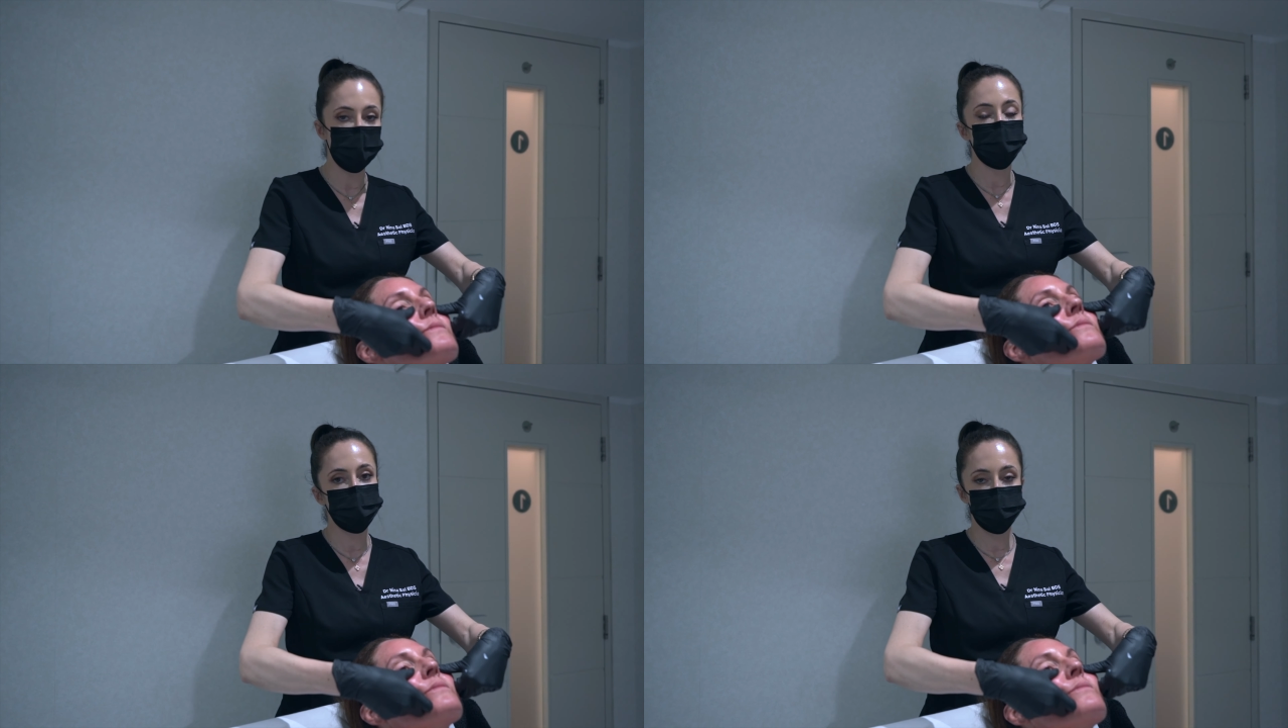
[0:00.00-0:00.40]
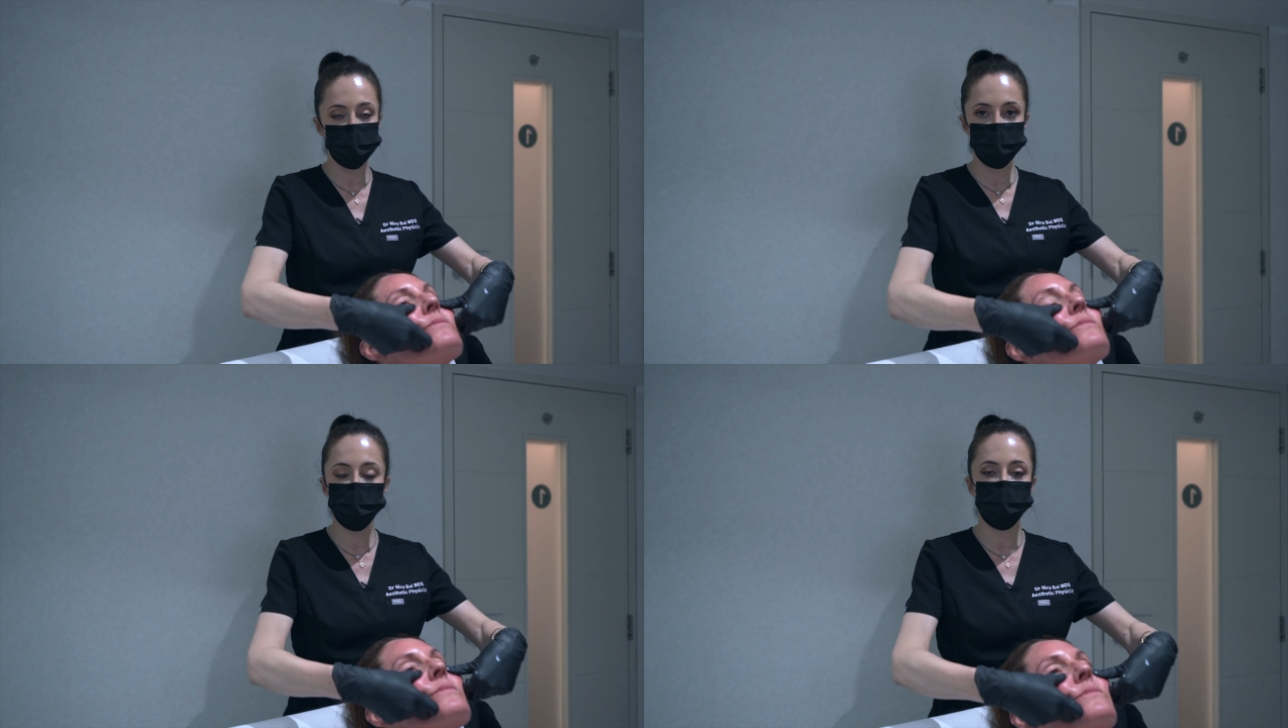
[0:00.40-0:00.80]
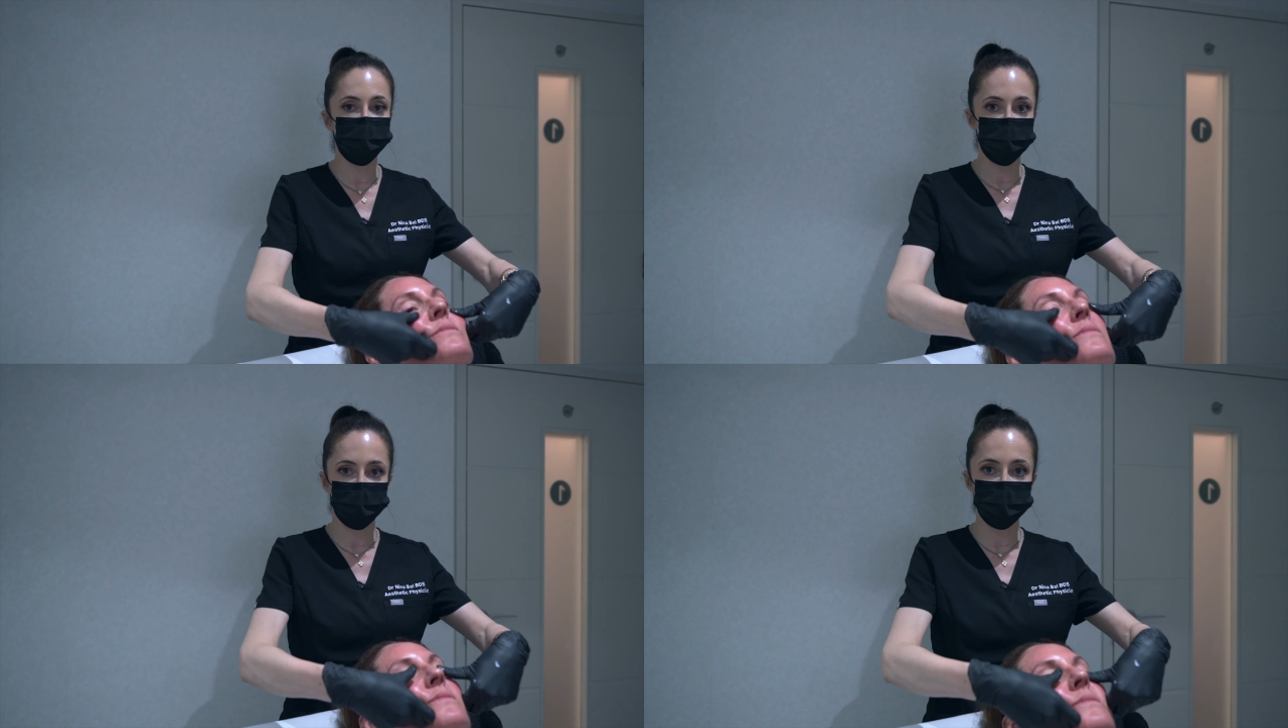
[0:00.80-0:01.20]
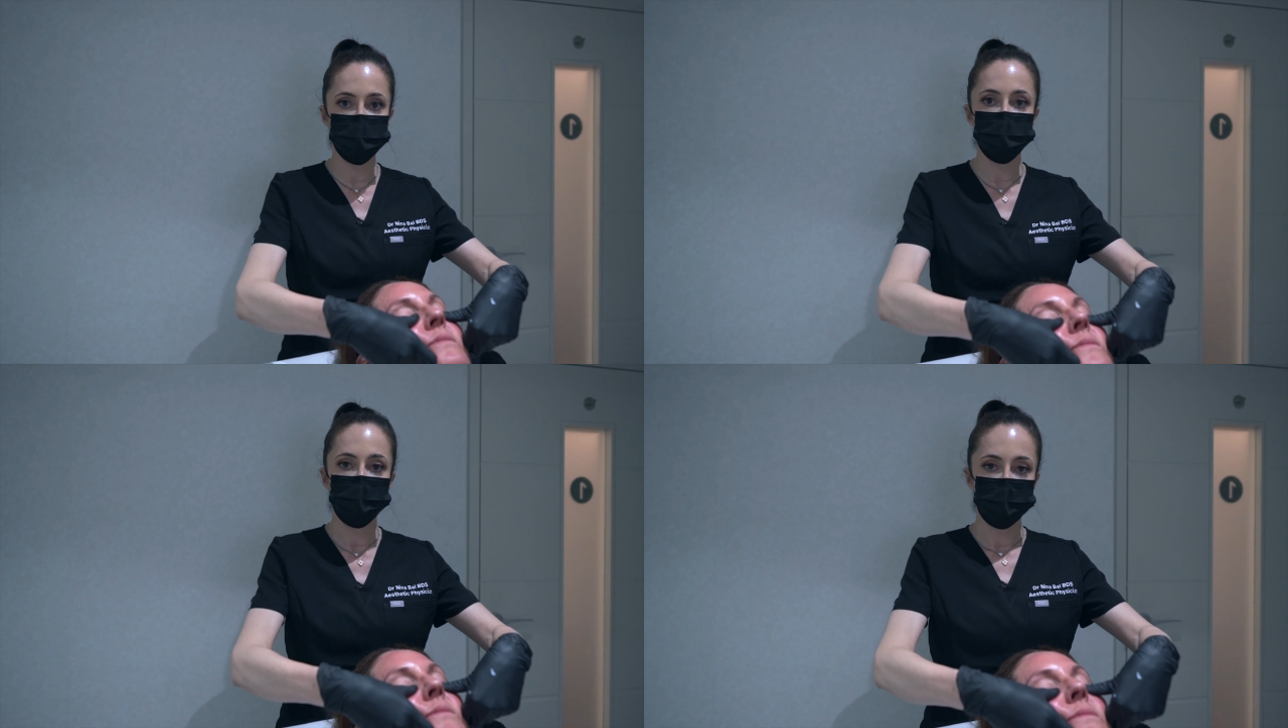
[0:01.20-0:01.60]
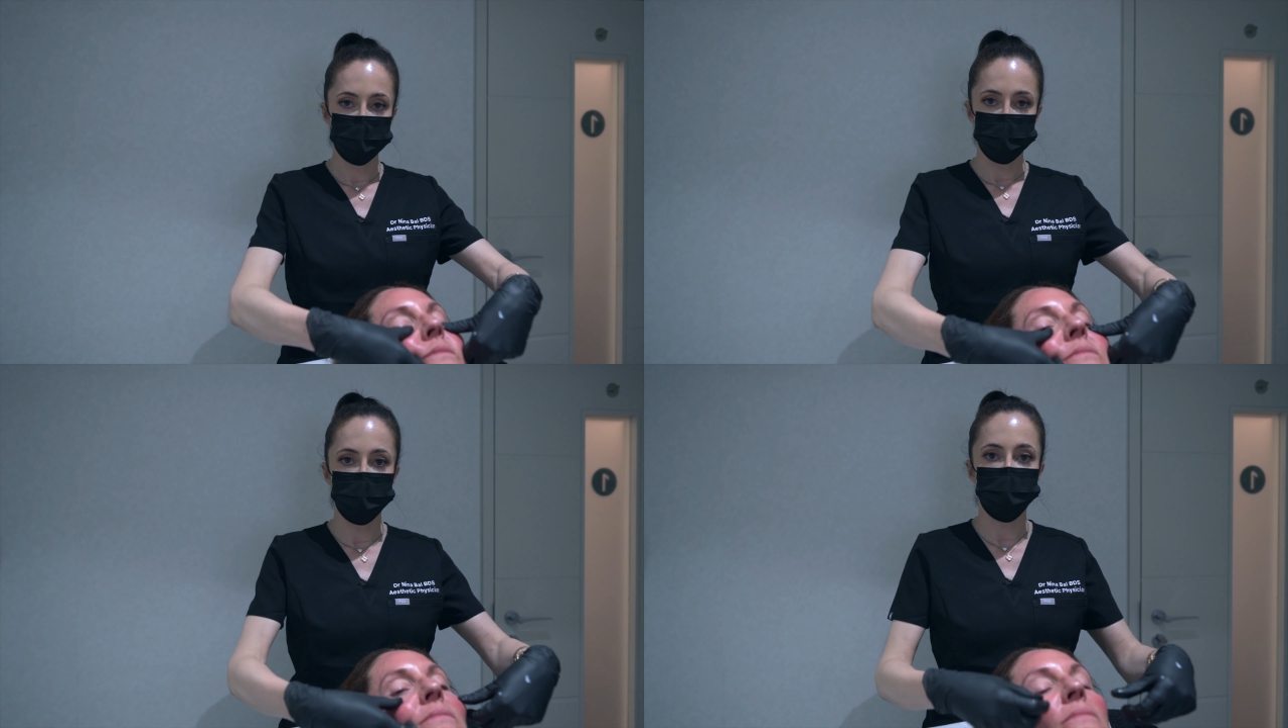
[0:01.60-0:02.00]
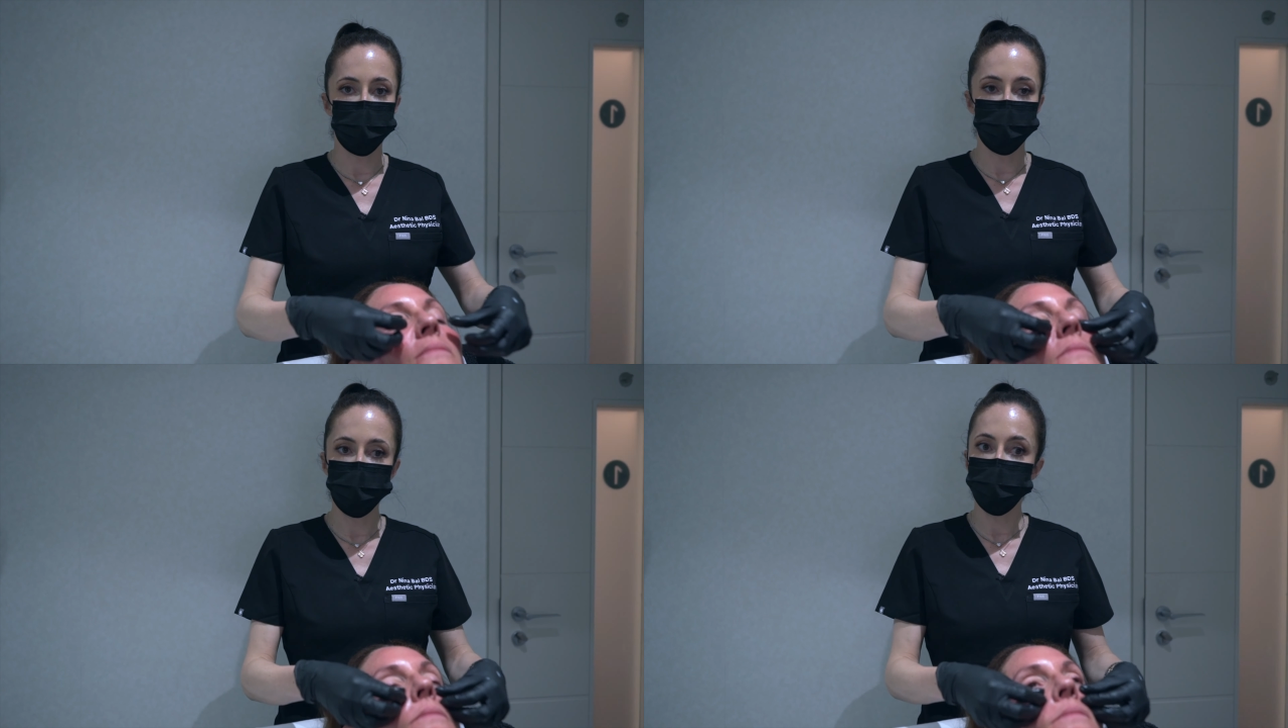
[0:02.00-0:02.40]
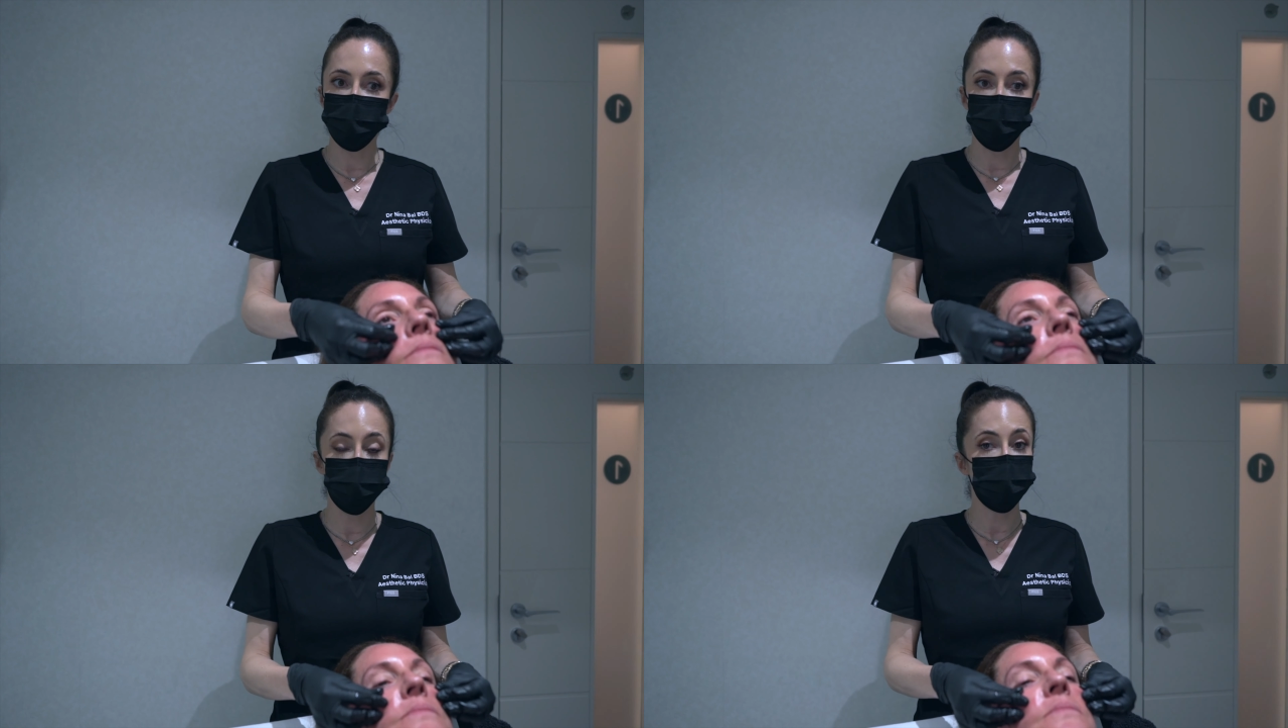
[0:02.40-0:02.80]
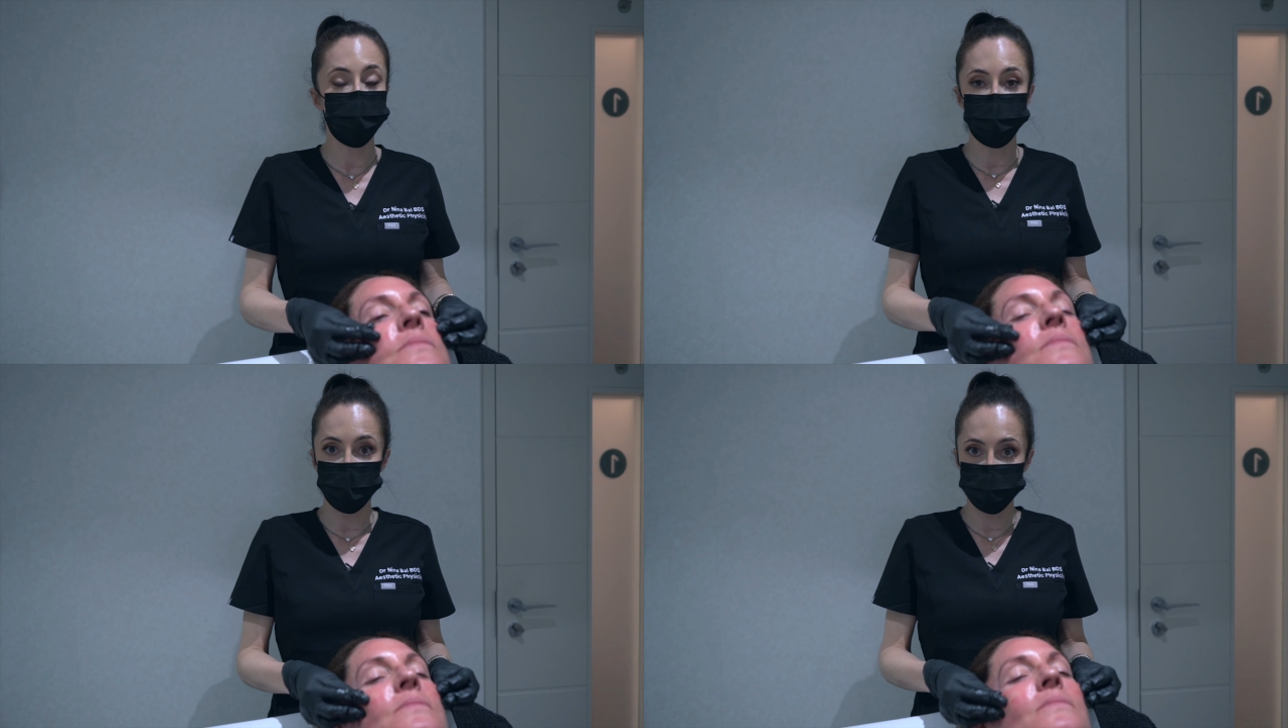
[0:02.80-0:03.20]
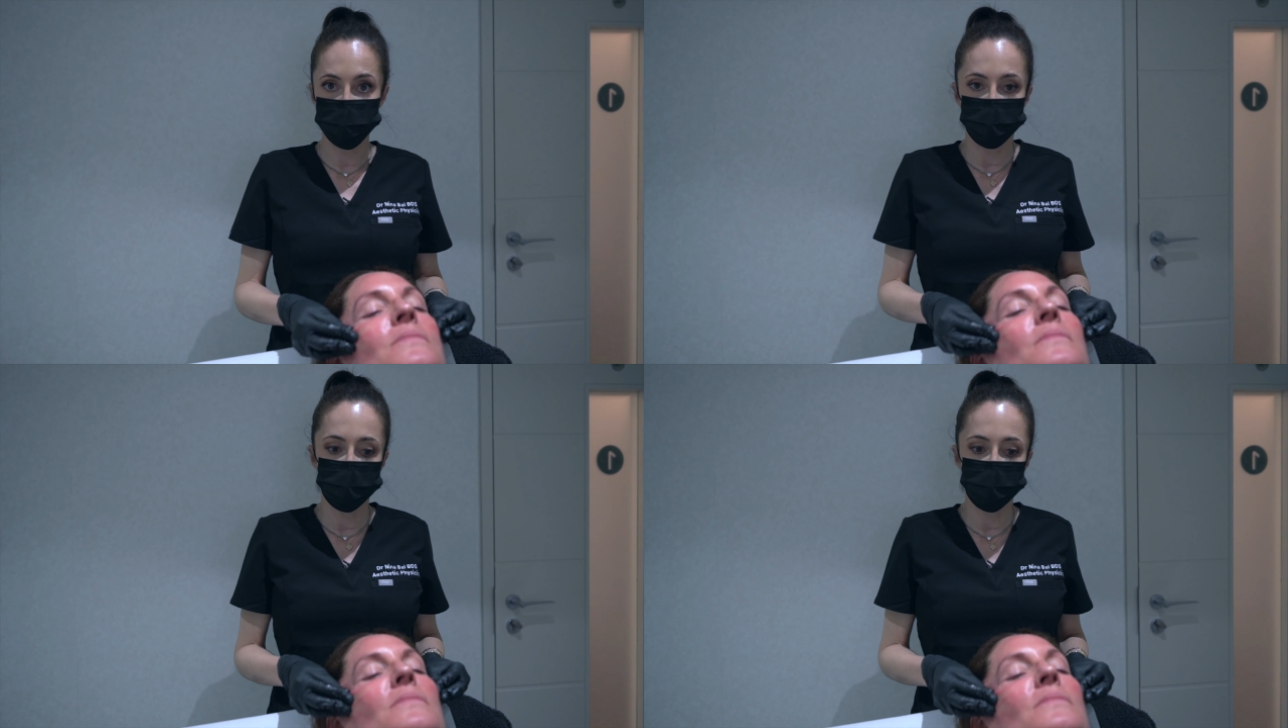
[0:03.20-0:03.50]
That's just to avoid potential infection,